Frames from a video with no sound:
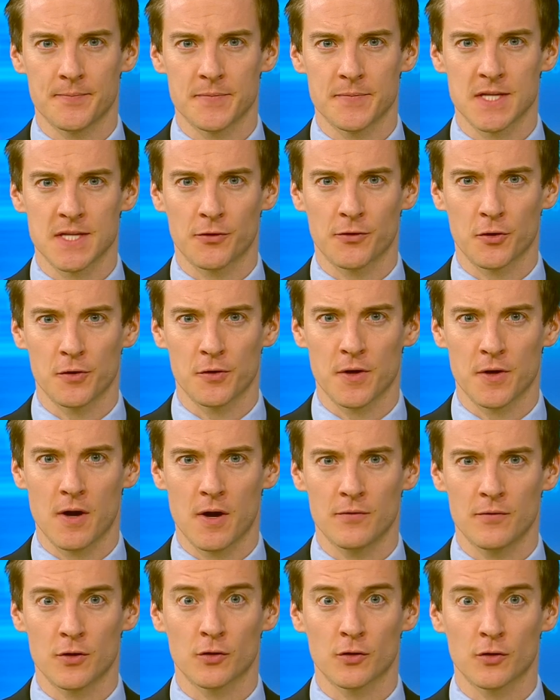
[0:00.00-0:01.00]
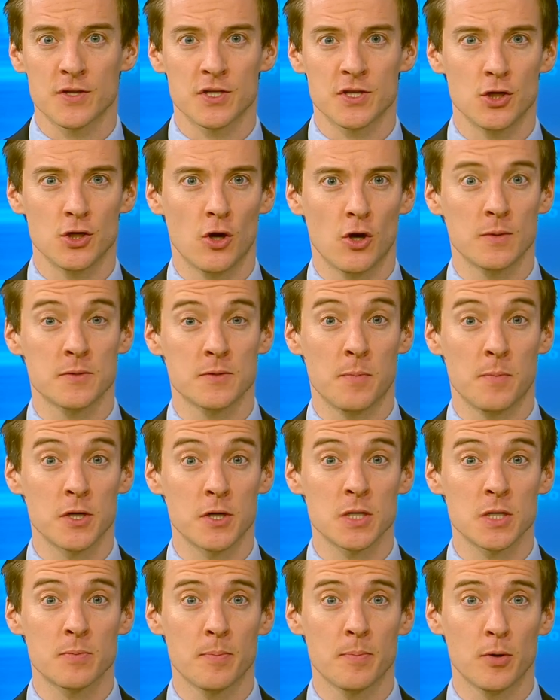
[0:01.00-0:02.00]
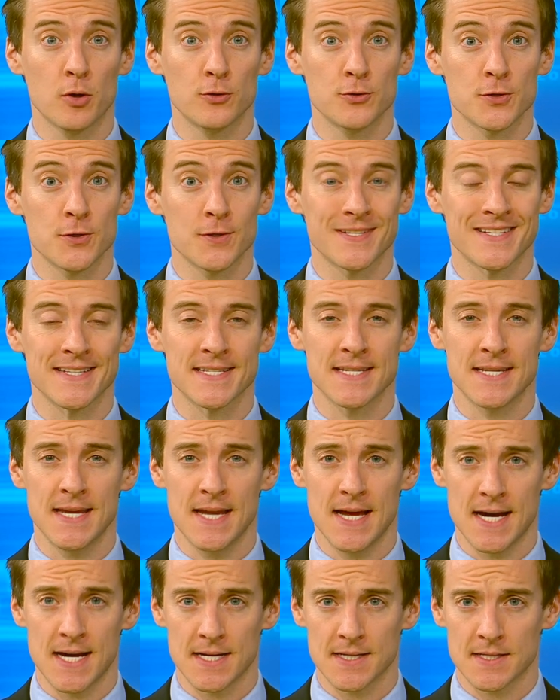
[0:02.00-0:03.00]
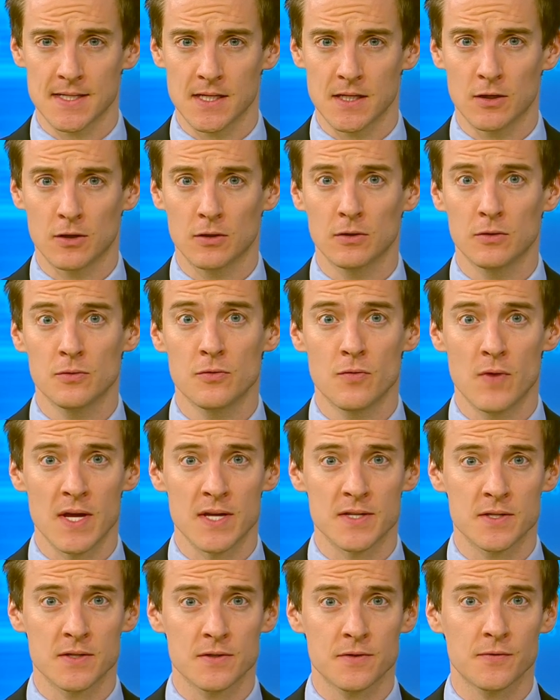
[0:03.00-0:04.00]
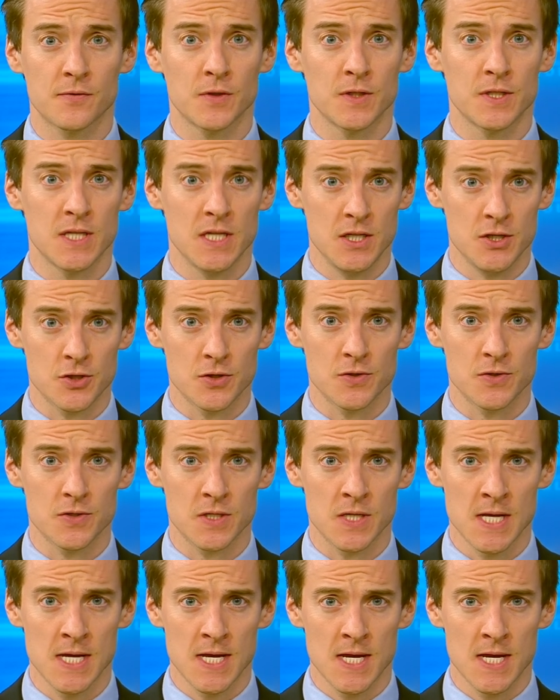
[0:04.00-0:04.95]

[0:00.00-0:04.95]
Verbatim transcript: South Dakota Governor Kristi Noem's budget proposal does not include raises for teachers.